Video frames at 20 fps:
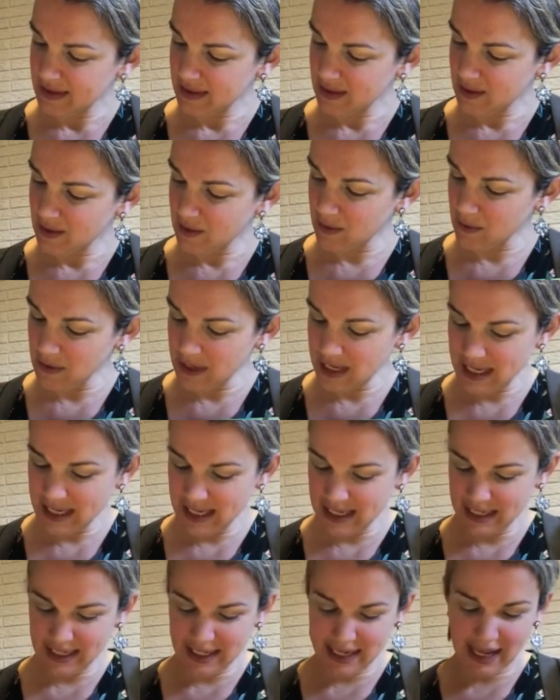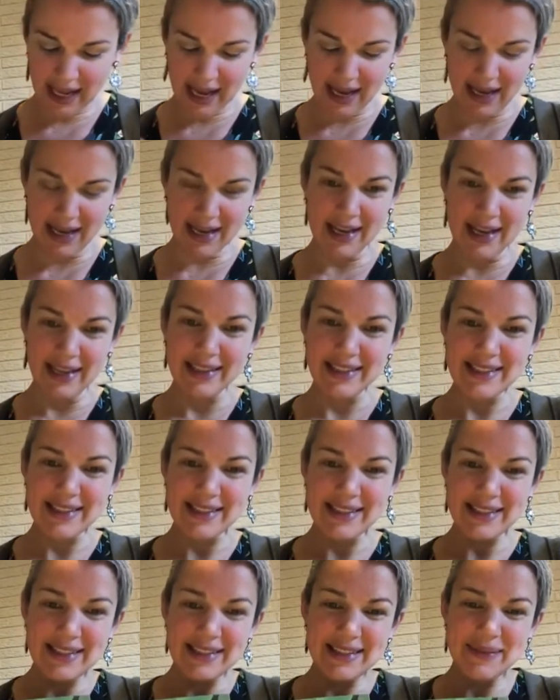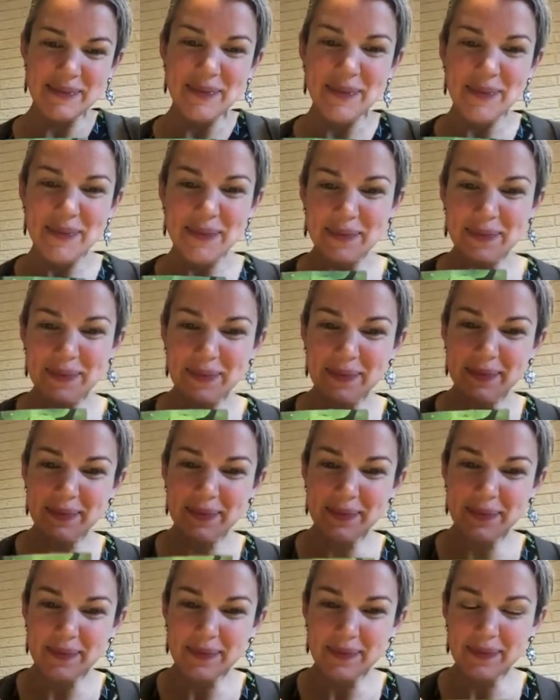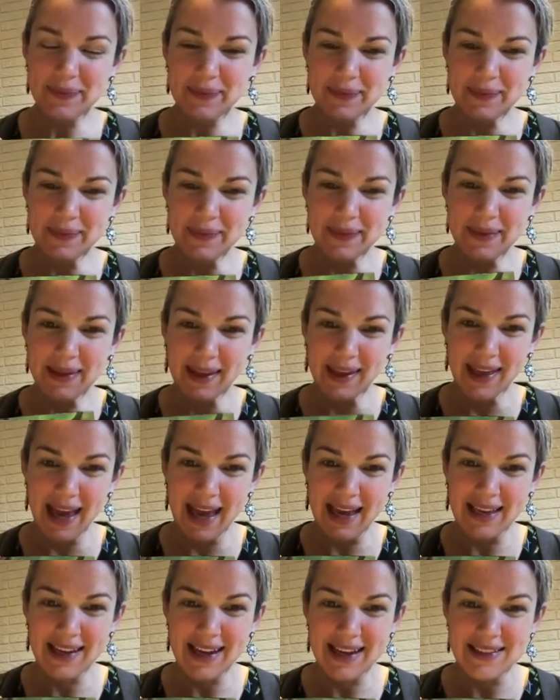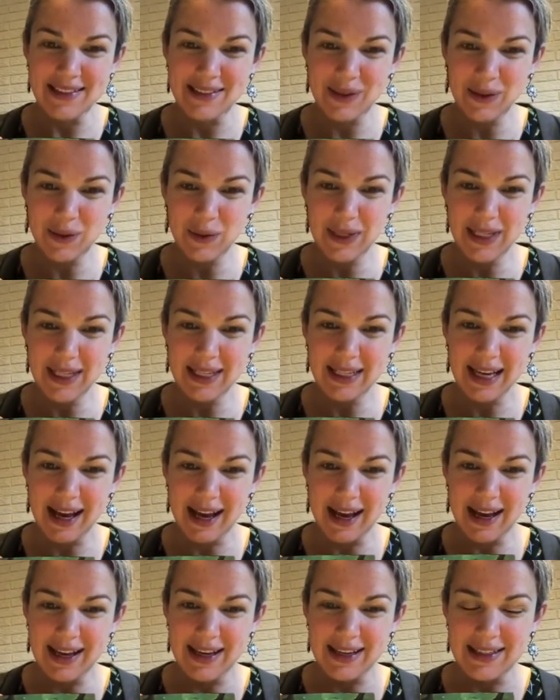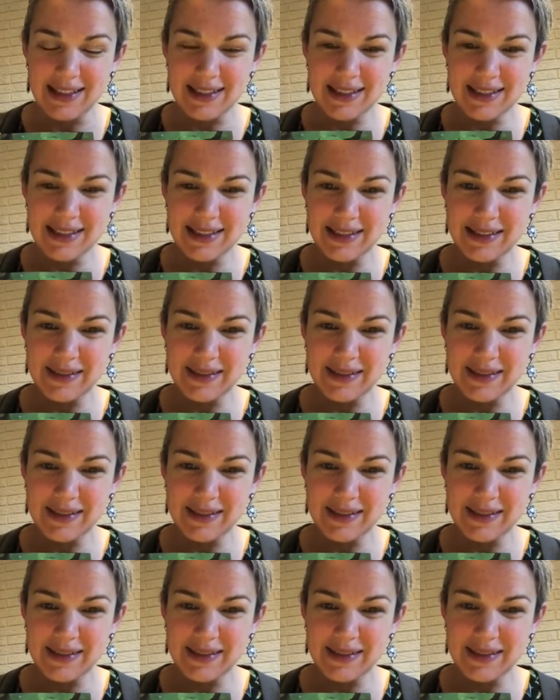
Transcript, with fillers: Green eyes. The cat has green eyes.